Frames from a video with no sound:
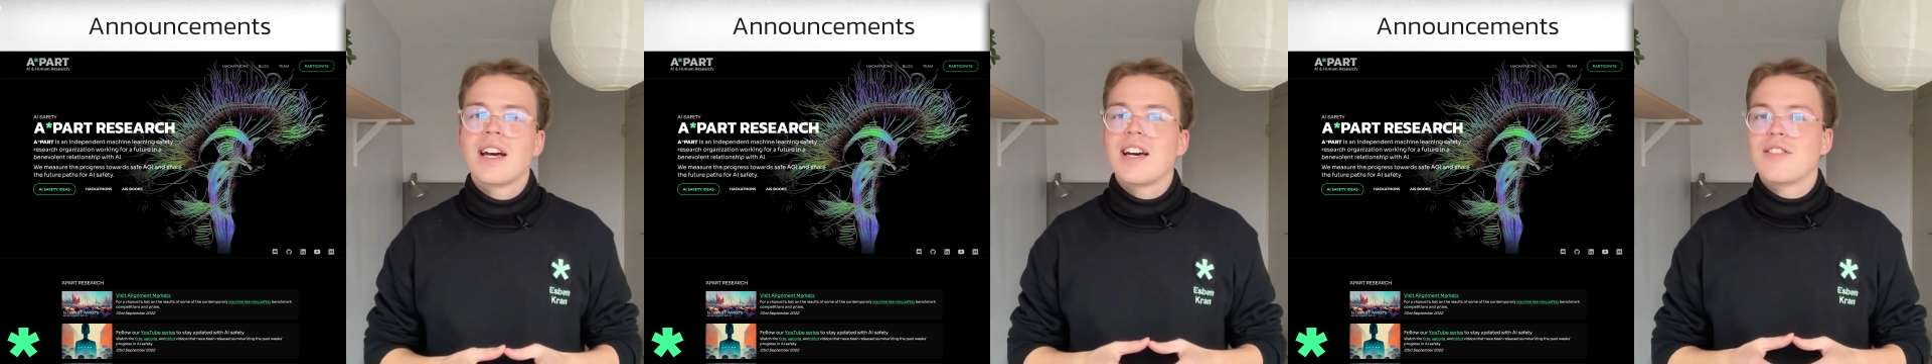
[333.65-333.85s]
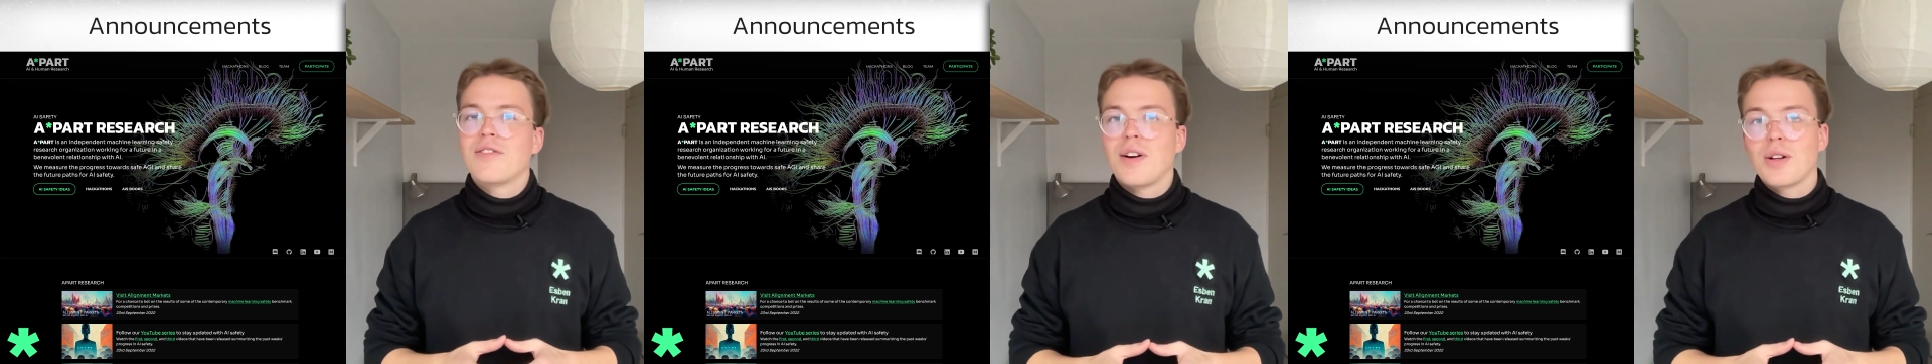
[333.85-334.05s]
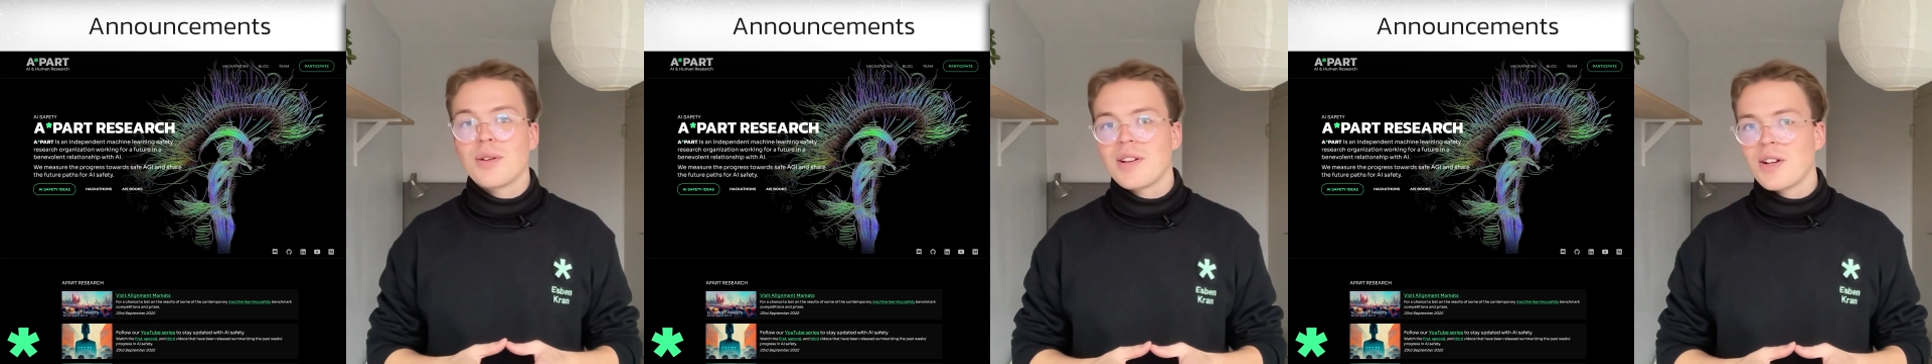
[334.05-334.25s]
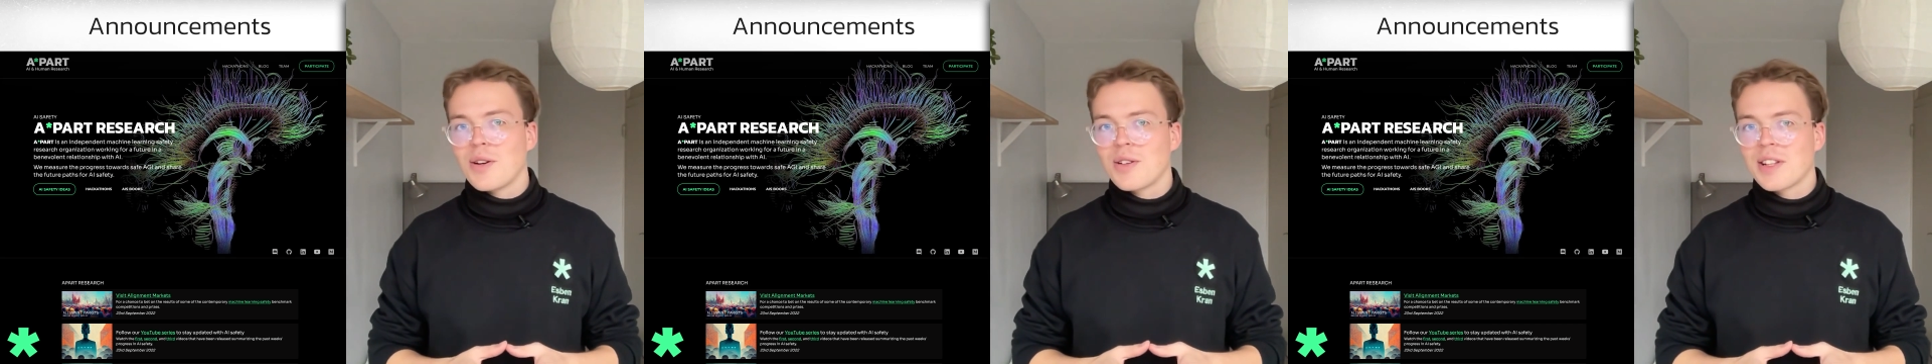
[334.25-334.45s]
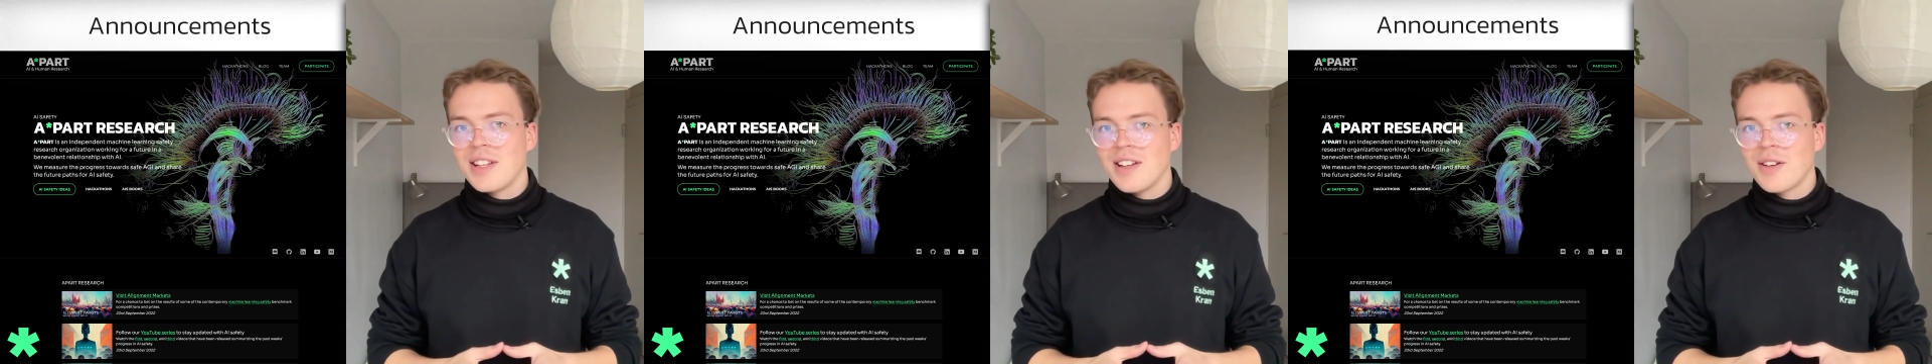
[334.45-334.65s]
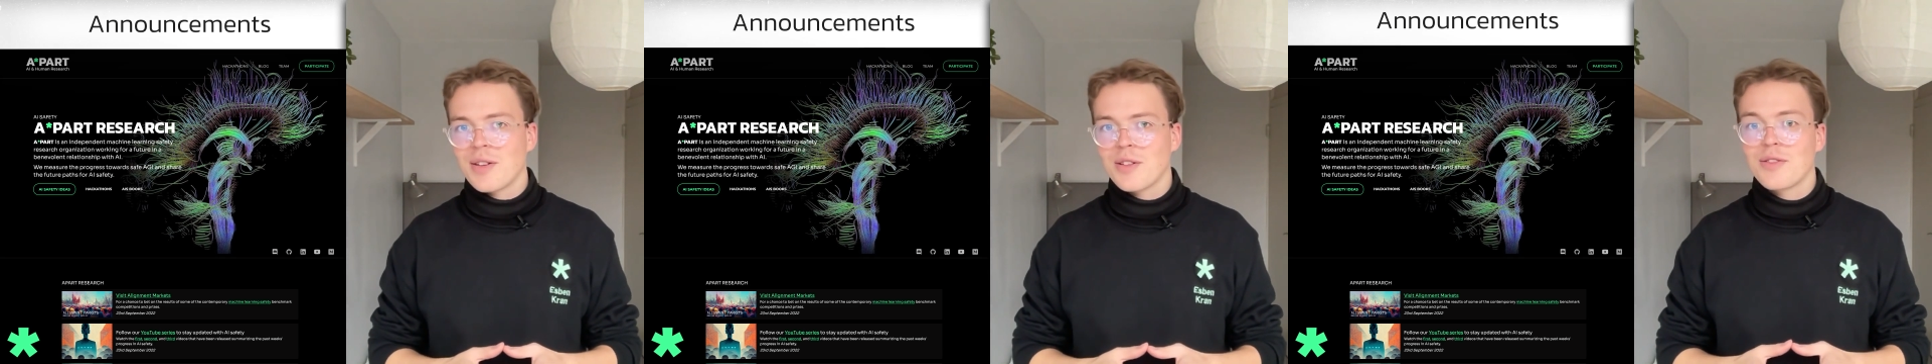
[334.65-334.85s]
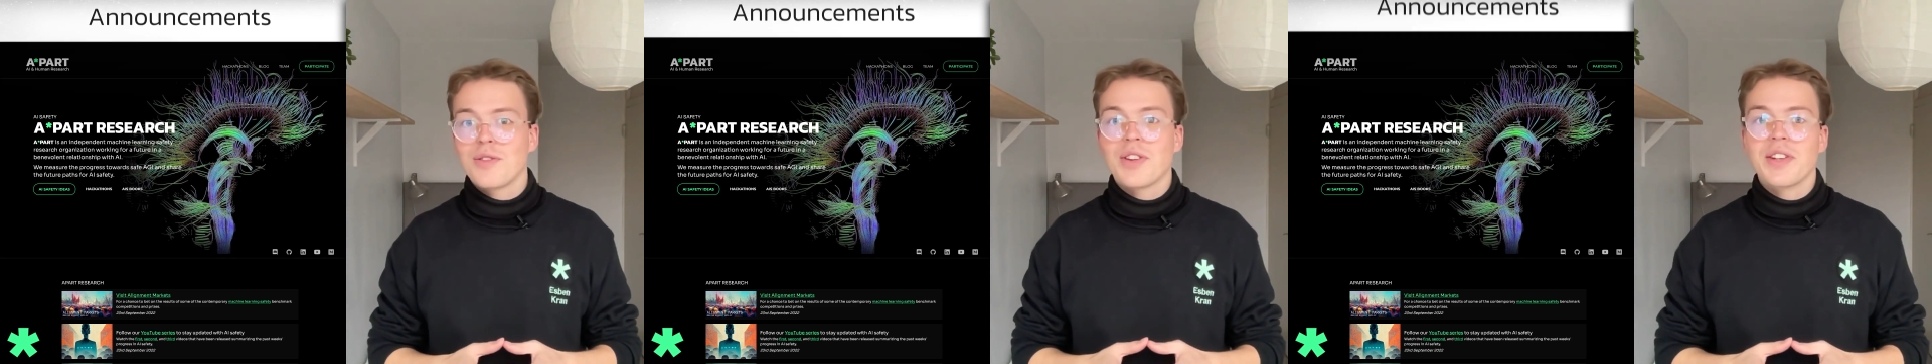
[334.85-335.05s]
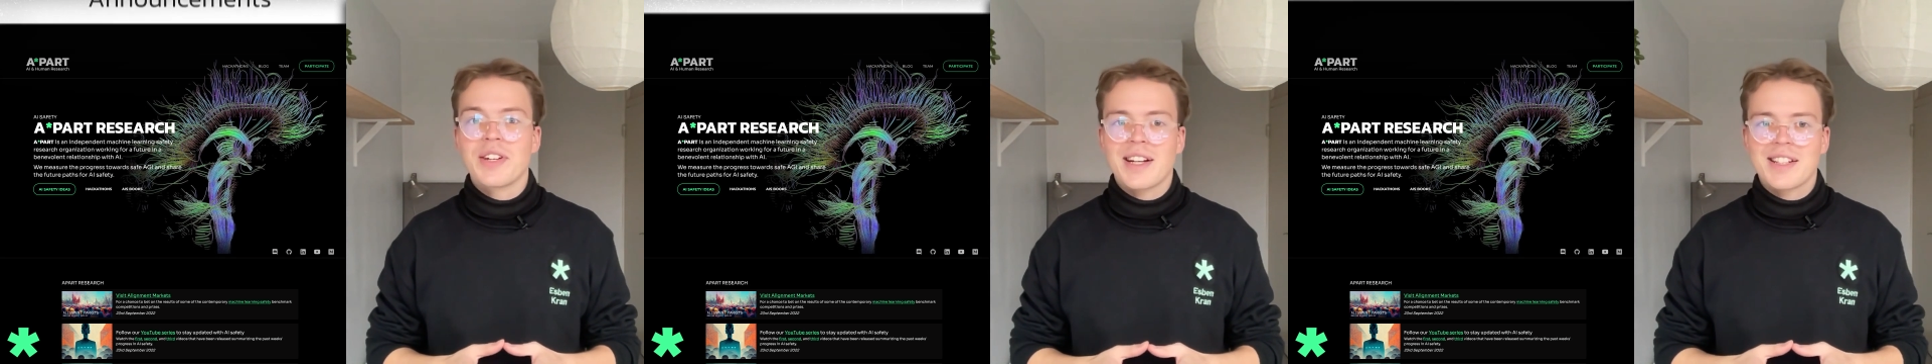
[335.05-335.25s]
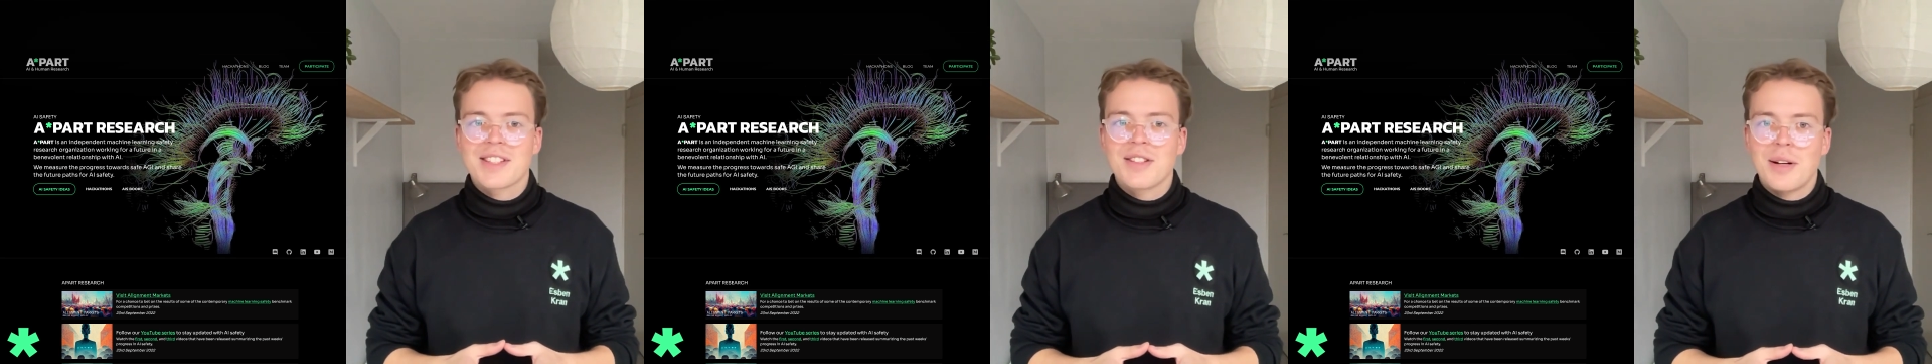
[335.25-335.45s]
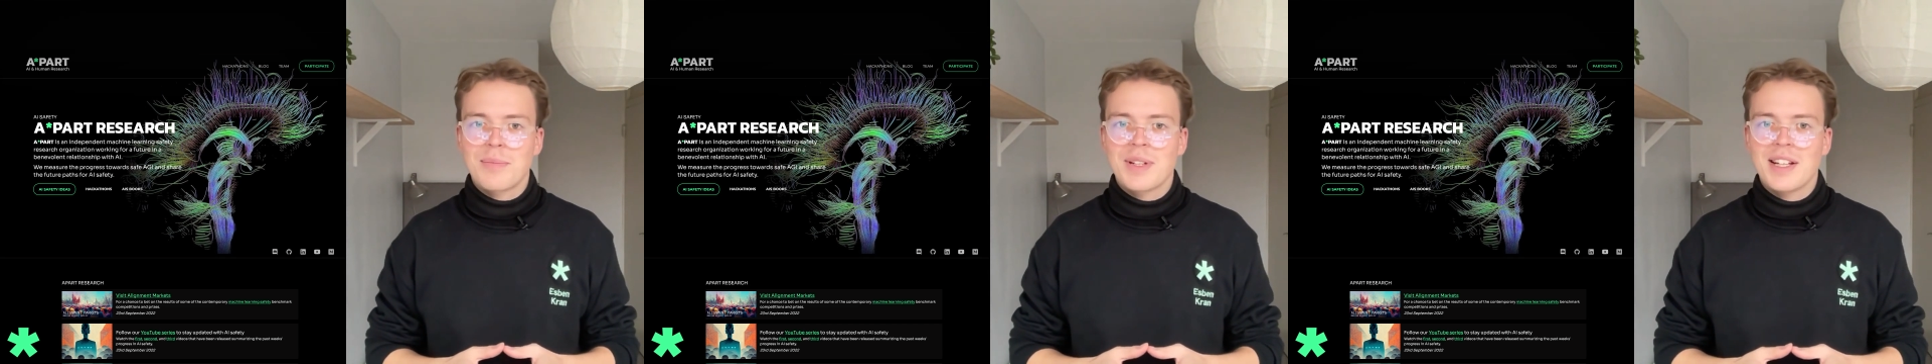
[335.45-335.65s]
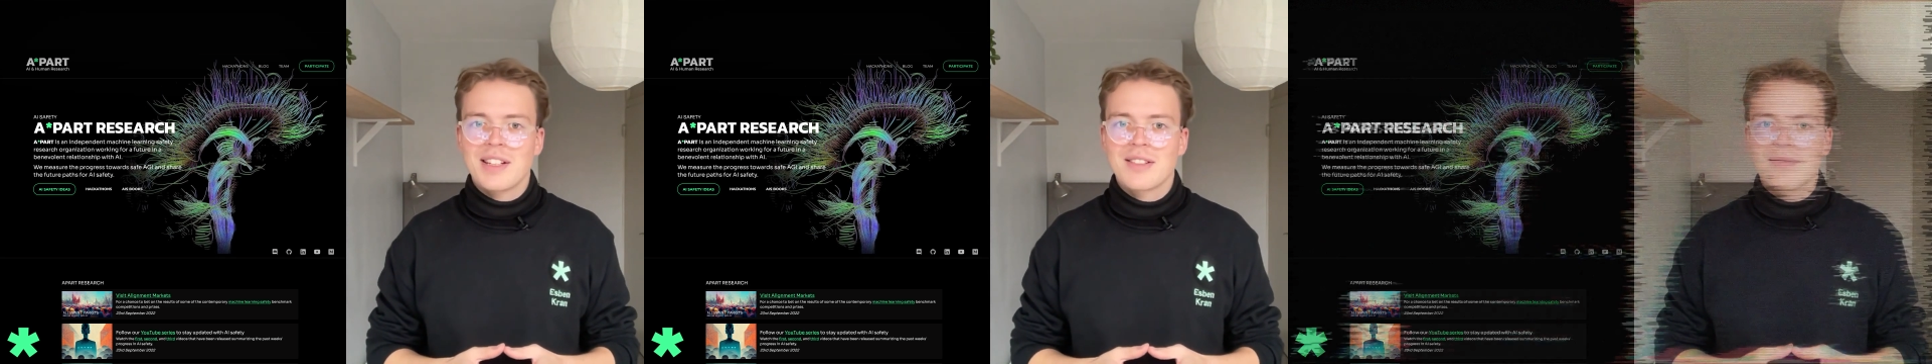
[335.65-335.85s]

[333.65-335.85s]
and follow along here for the next update.